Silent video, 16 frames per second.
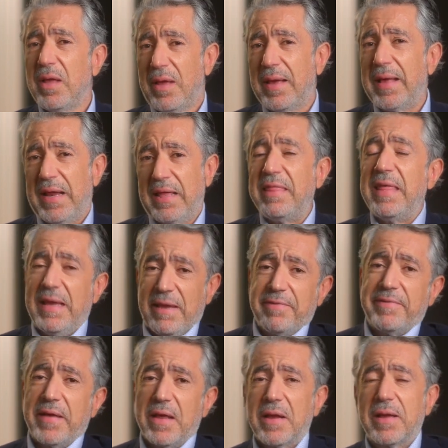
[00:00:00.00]
And I think it's
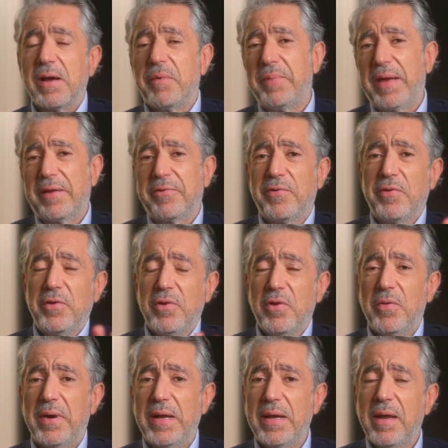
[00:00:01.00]
going to come back. So you know
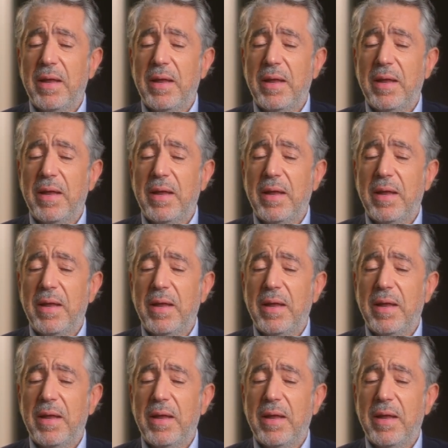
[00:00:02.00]
what?